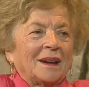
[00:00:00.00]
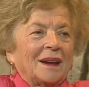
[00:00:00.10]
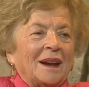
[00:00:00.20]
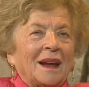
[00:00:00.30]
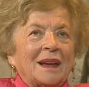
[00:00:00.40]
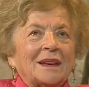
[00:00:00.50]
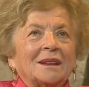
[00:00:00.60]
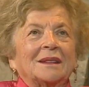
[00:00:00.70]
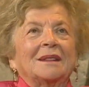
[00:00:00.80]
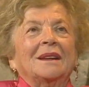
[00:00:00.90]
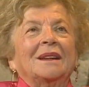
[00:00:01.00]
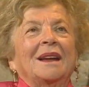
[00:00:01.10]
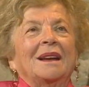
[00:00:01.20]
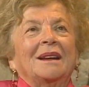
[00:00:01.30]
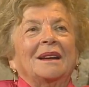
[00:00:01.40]
liar!
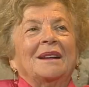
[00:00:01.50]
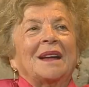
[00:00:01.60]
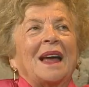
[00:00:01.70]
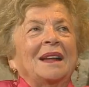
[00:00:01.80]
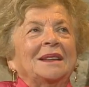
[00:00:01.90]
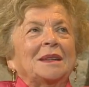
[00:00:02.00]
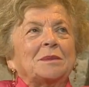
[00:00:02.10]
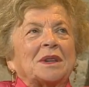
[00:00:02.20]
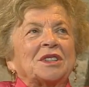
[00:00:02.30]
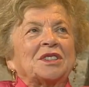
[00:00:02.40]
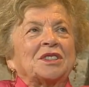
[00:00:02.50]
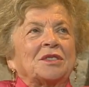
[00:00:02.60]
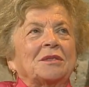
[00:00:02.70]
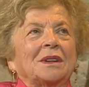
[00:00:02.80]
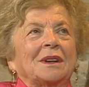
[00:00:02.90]
Hantem Rosh
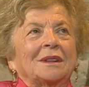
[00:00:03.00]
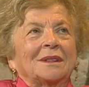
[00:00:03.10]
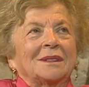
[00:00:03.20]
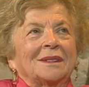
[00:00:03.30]
Hashanah.